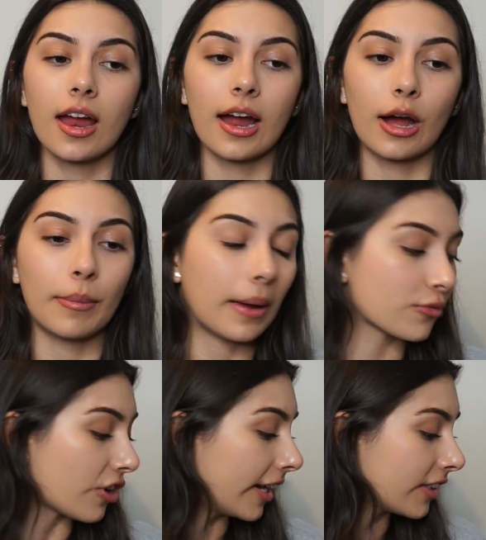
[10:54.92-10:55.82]
Um, I'm
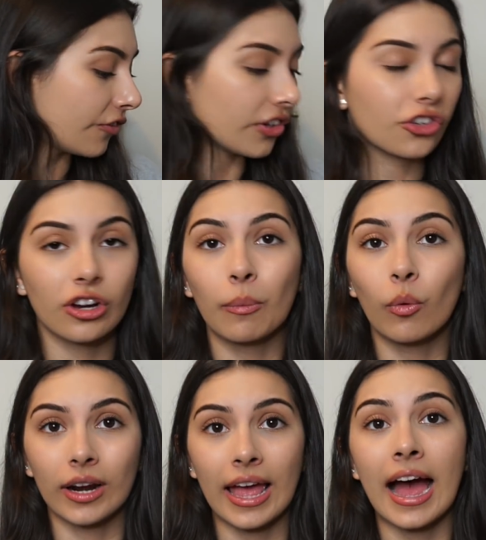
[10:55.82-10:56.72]
trying to finish up
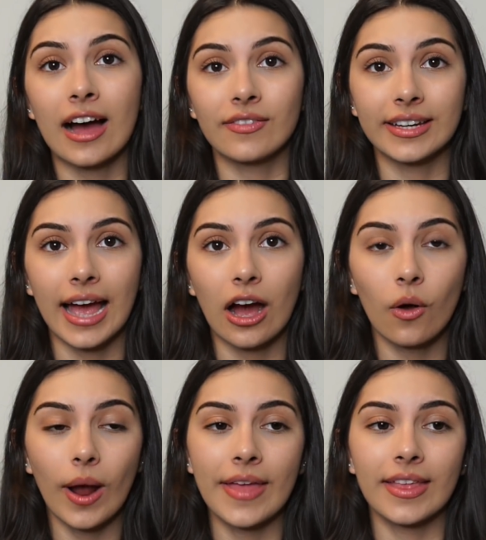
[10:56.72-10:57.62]
what I have
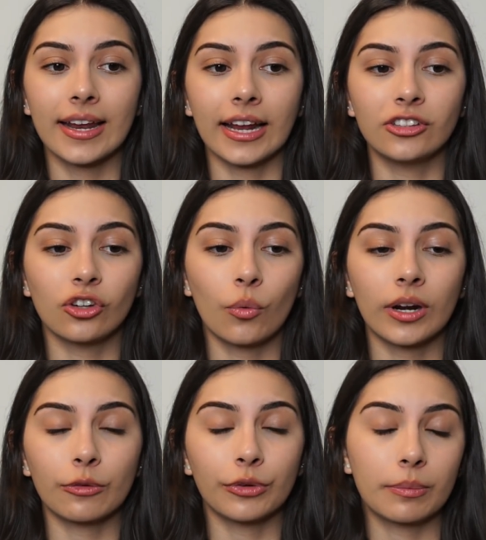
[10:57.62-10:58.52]
now and then I don't
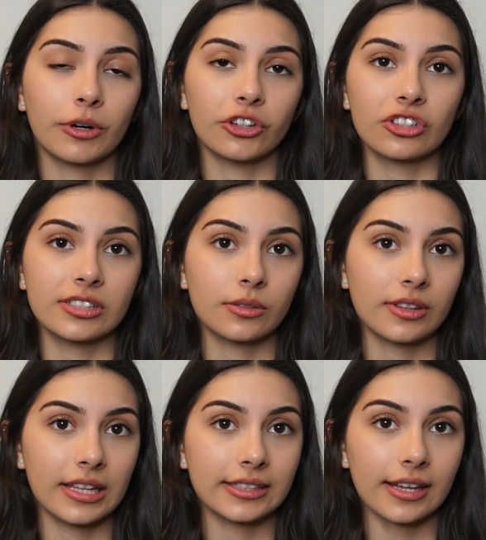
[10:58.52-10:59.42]
want to repurchase the
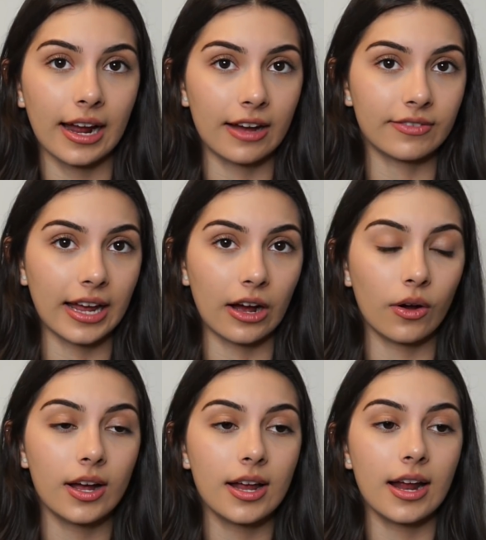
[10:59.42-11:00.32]
things I have
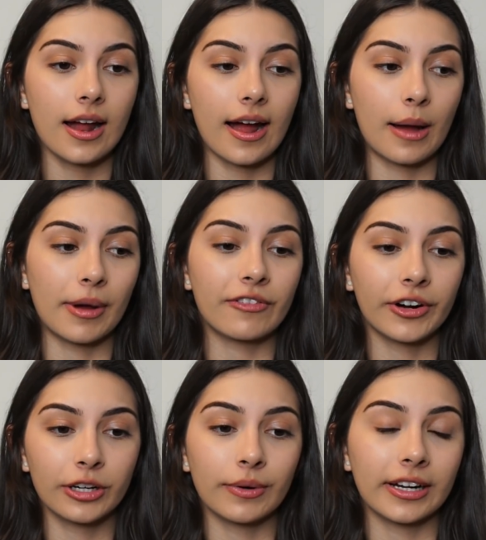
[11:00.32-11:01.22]
now. Um, I've
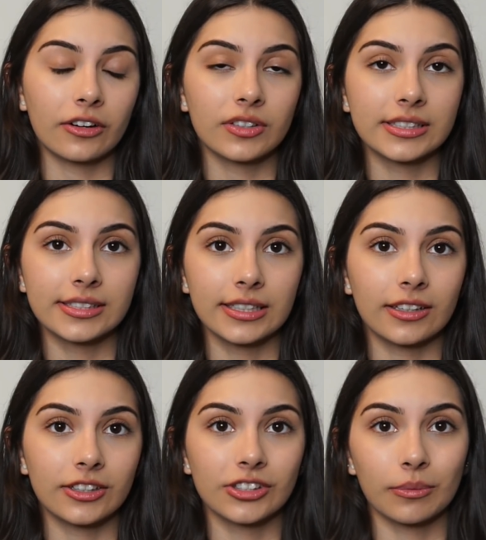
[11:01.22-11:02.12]
already run out of
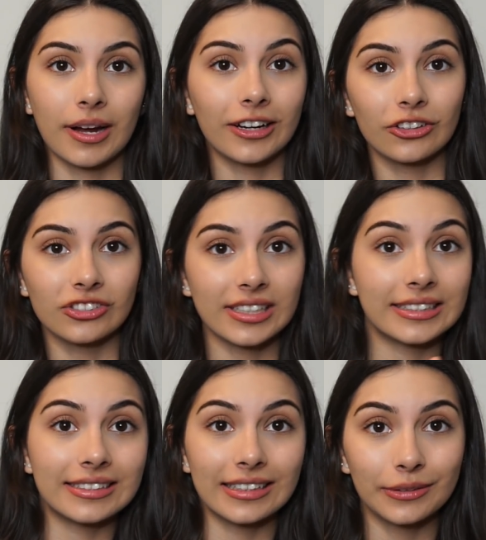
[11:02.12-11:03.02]
concealer, so I'm kind of just
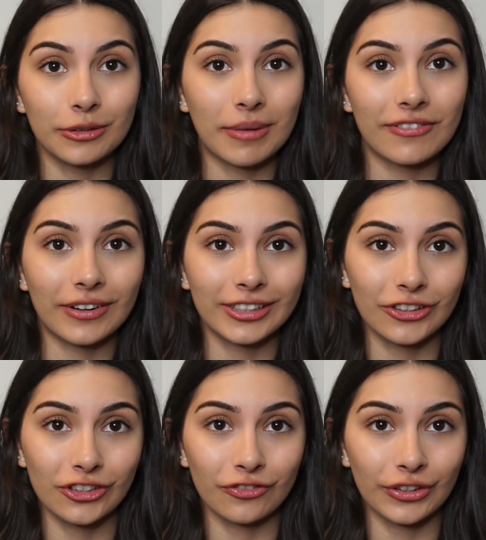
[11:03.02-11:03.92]
like dealing with my
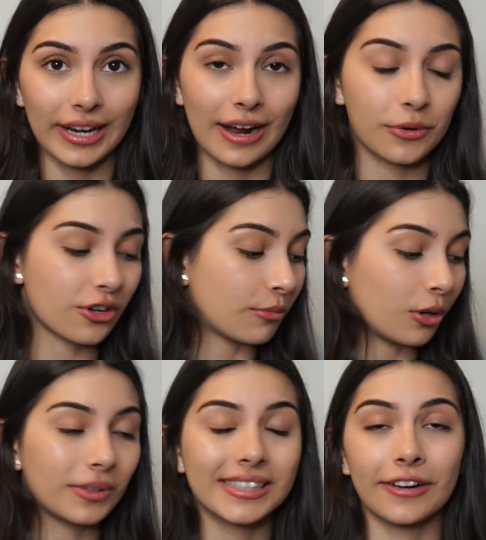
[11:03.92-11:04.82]
foundation for now, which I'm
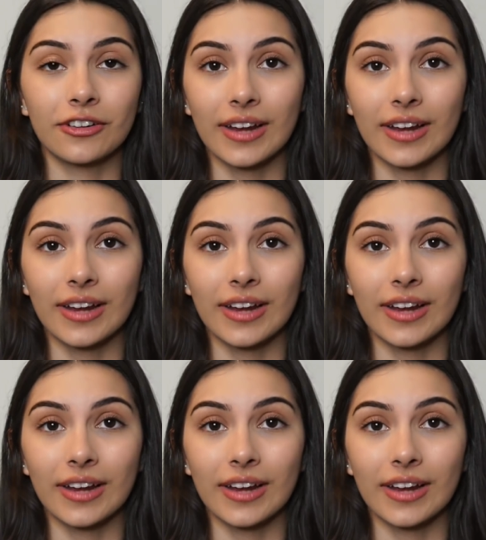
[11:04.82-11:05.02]
almost out of